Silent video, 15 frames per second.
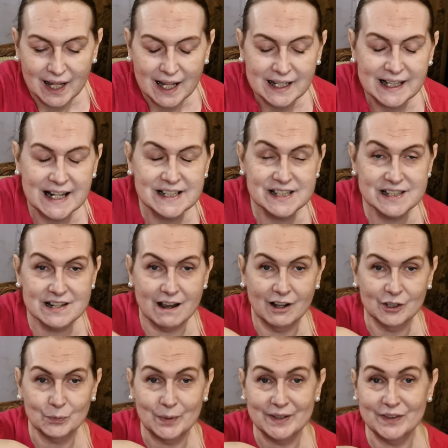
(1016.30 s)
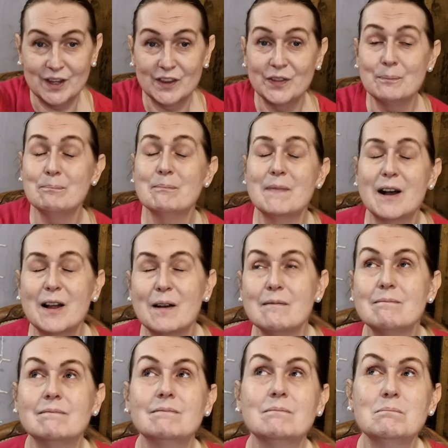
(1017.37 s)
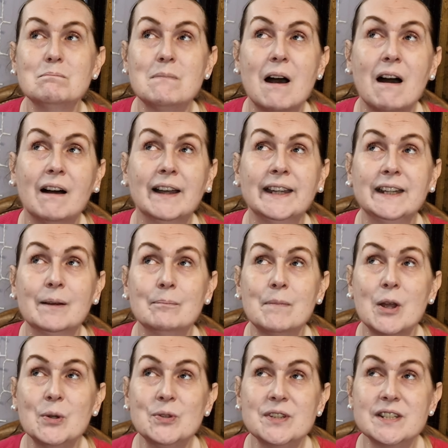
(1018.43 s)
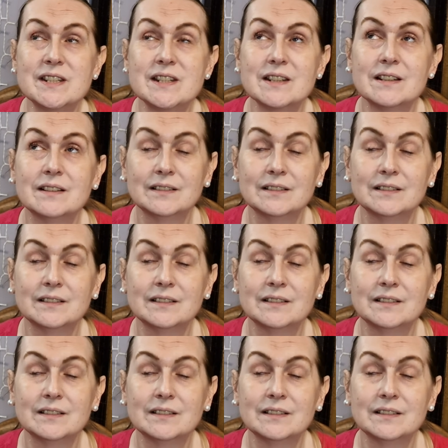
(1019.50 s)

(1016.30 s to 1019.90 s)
Let's start with my most,